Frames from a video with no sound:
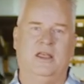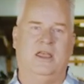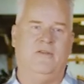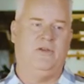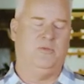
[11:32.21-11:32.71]

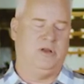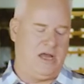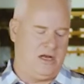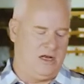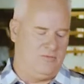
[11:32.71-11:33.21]
If you
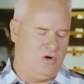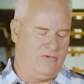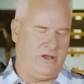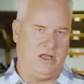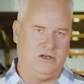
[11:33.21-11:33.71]
plan on
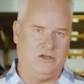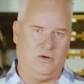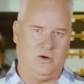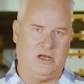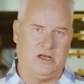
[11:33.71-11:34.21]
moving
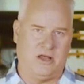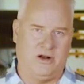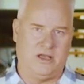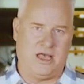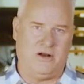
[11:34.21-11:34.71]
into
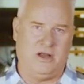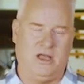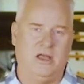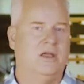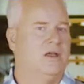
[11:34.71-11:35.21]
another
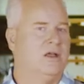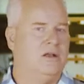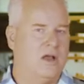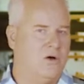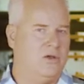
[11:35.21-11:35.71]
county,
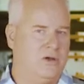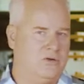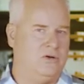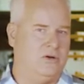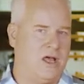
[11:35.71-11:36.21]
no, you
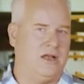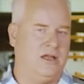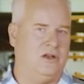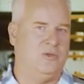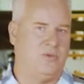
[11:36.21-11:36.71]
do not
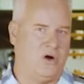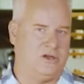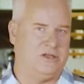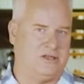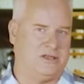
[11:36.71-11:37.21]
need to
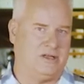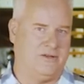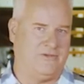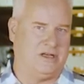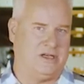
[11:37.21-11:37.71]
purchase the
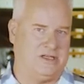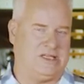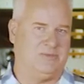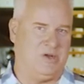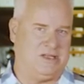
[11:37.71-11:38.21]

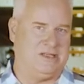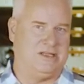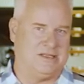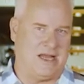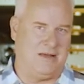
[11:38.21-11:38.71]
fictitious
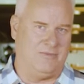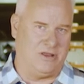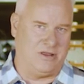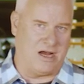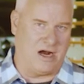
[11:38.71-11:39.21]
business name
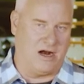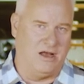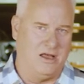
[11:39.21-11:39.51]
there.